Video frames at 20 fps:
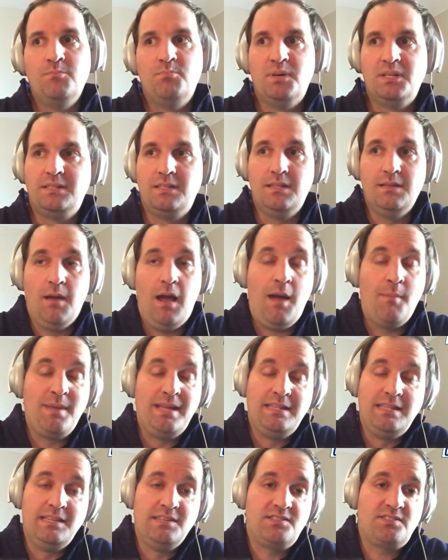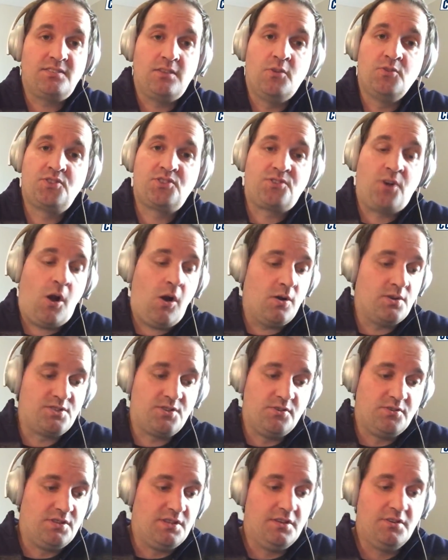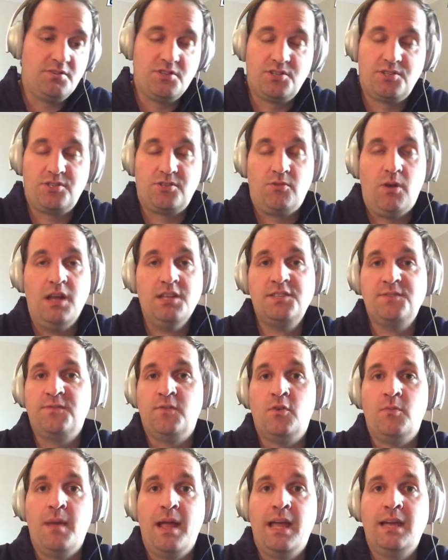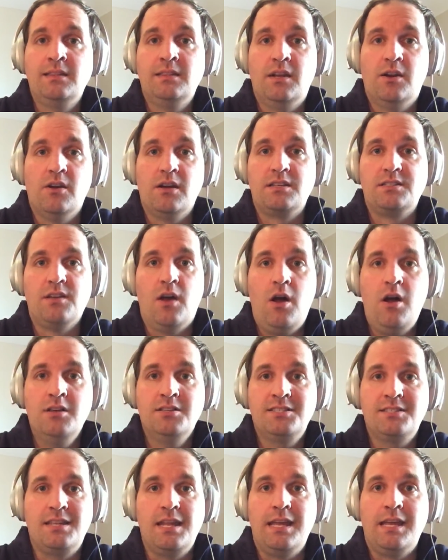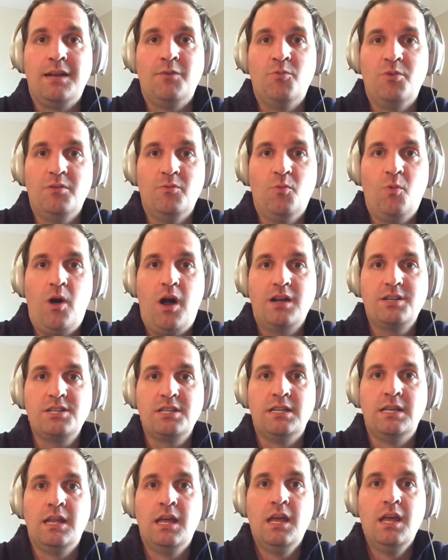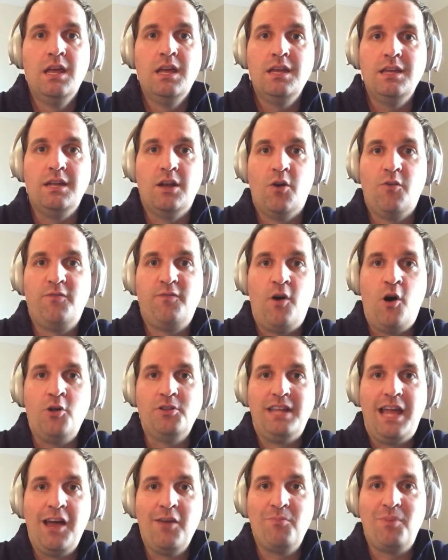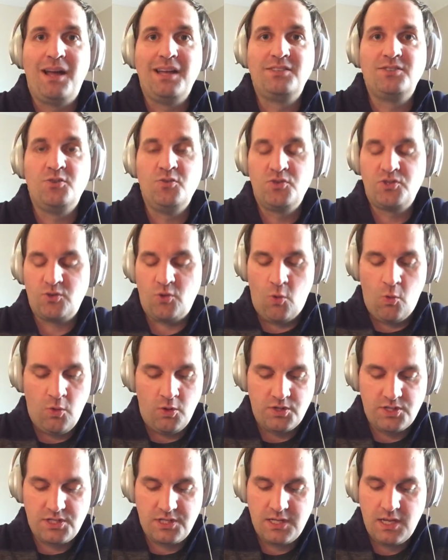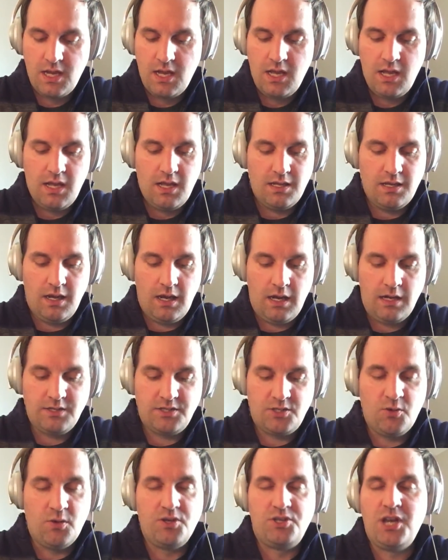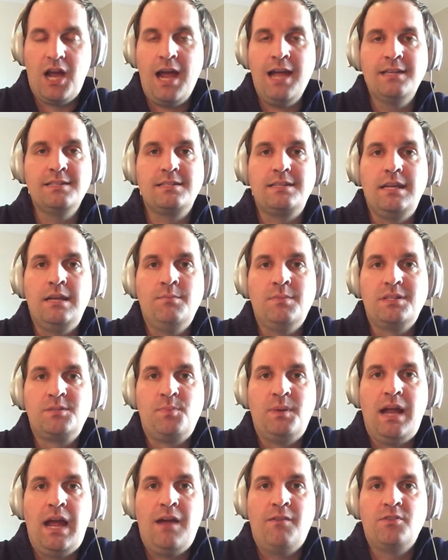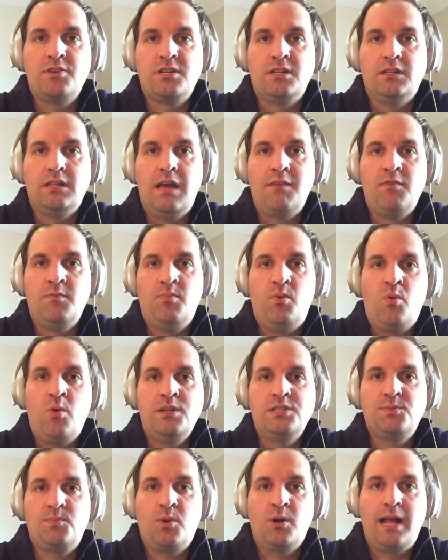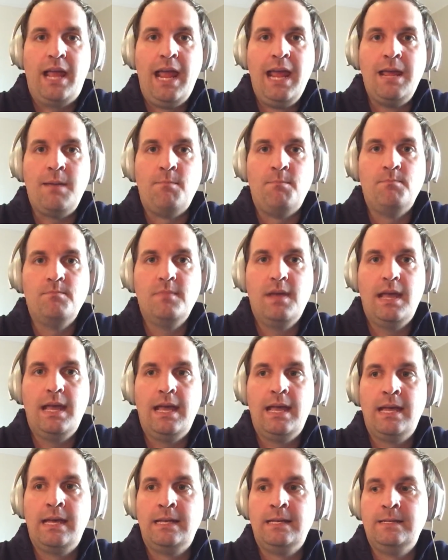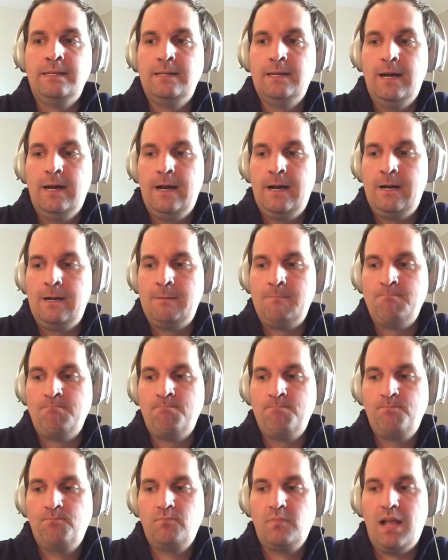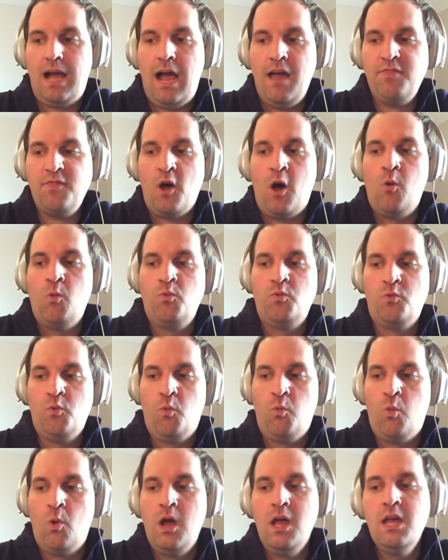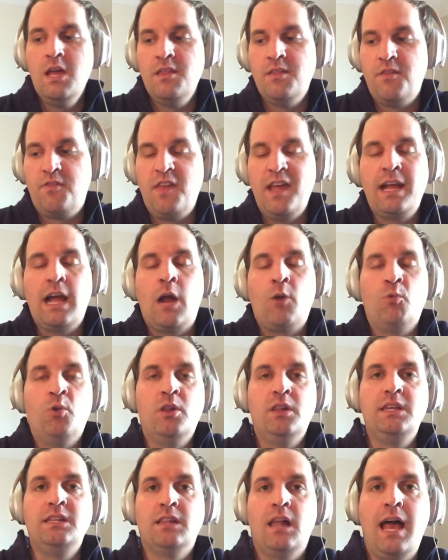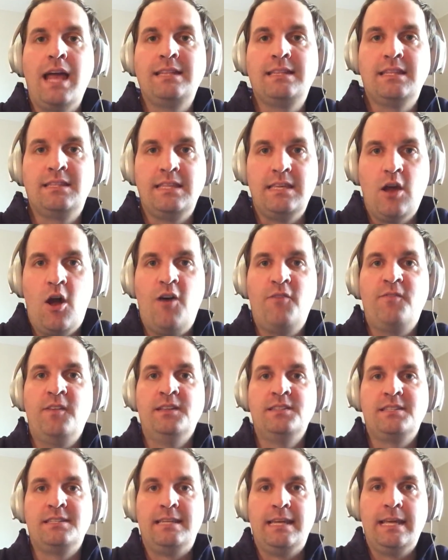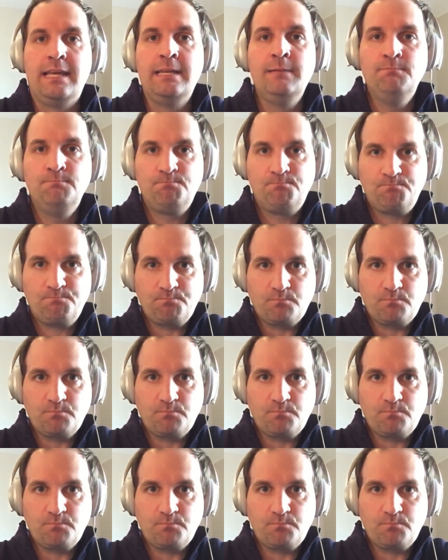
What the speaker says: But I mean, these slow starts are just stressful, man. They're exhausting. Watching, you know, fall down by two scores to a Giants team that's been averaging 11 points per game. And I thought the thing I really liked that the offense did